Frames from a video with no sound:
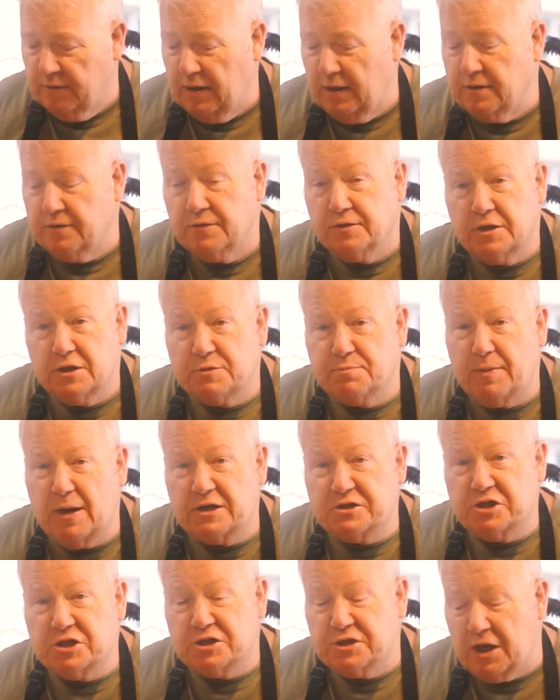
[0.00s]
Right, this
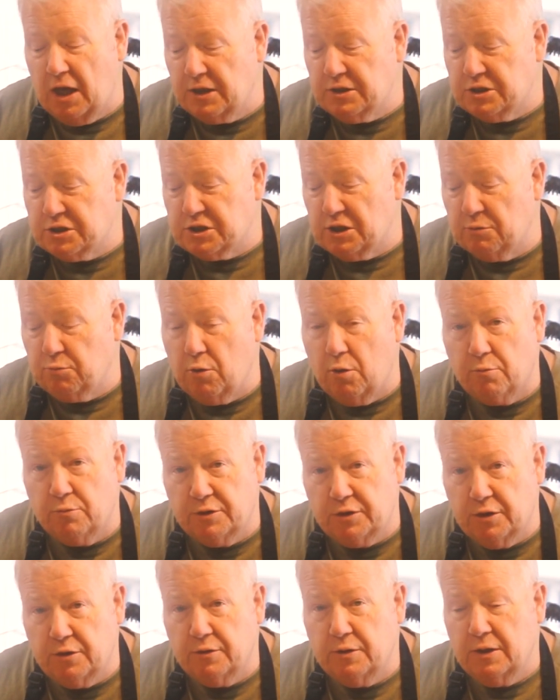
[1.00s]
batch is done, so what we
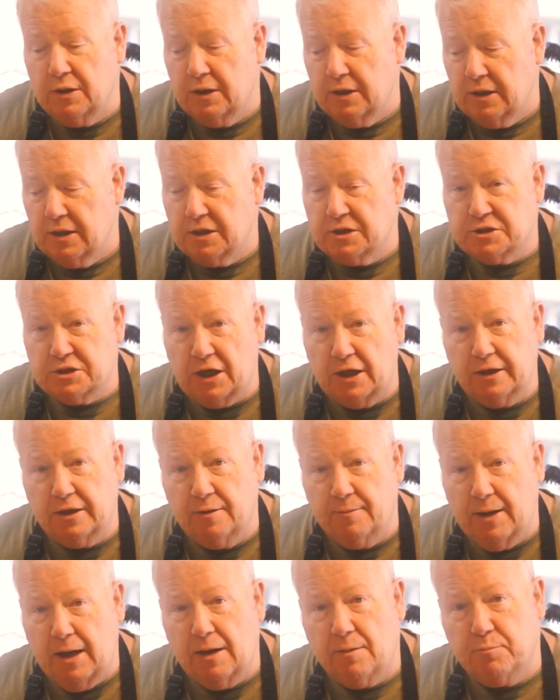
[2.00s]
do is take
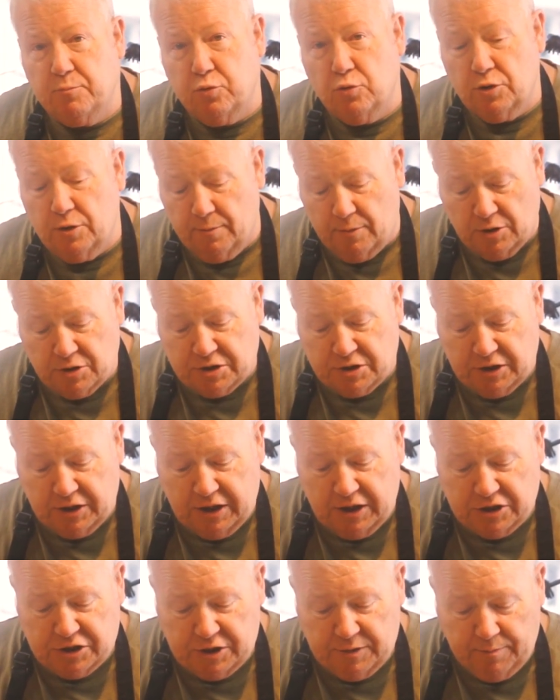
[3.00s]
them out, put them on some
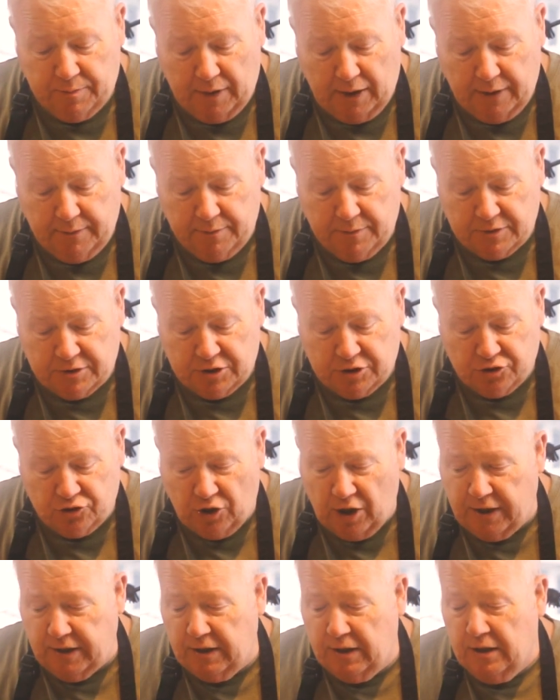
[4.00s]
kitchen paper to
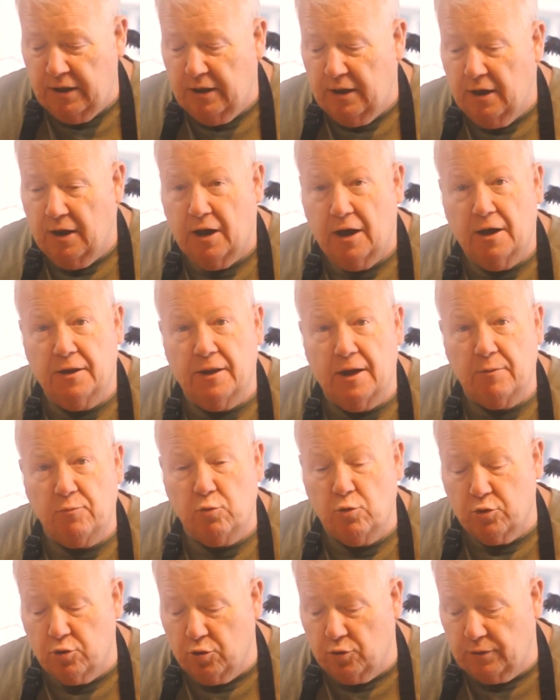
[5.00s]
drain, and then
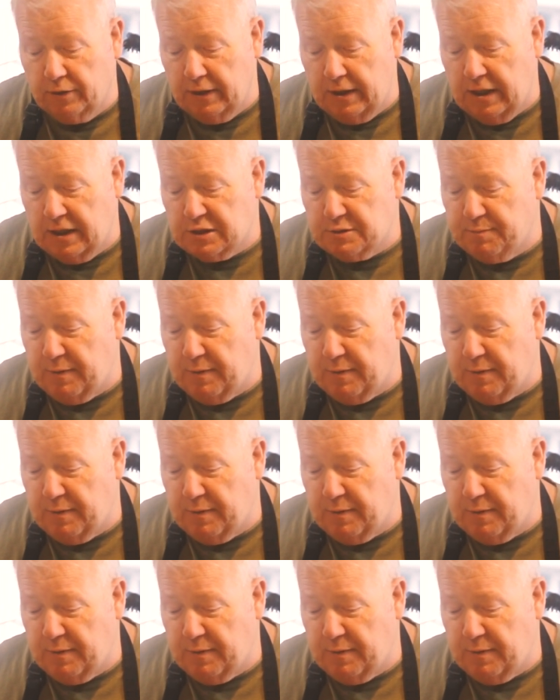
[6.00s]
we'll cook the next